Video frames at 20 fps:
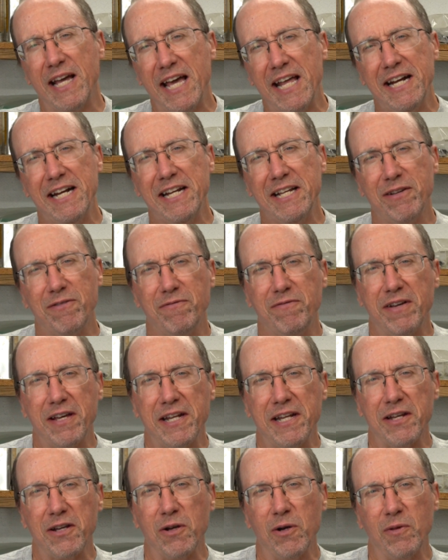editing a
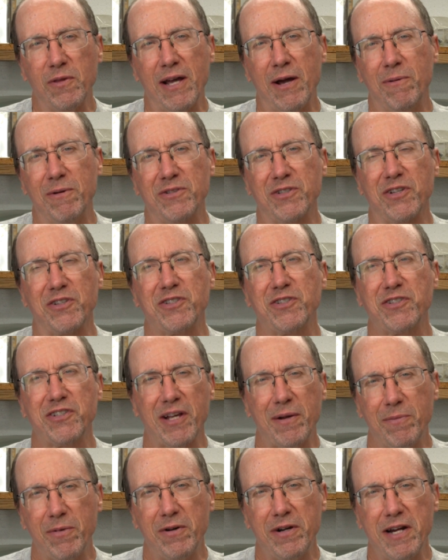video that was a
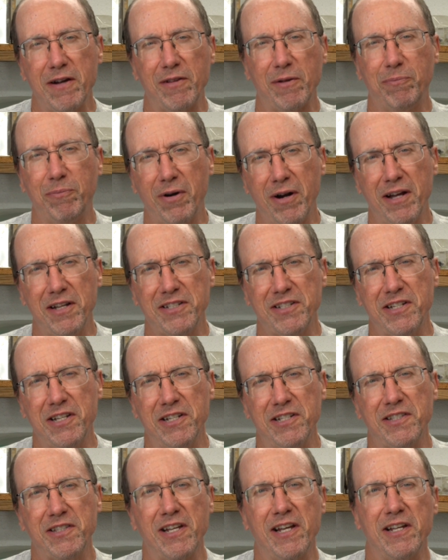summary of the
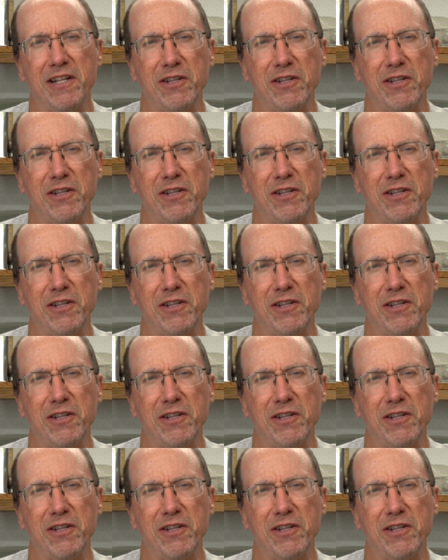process that I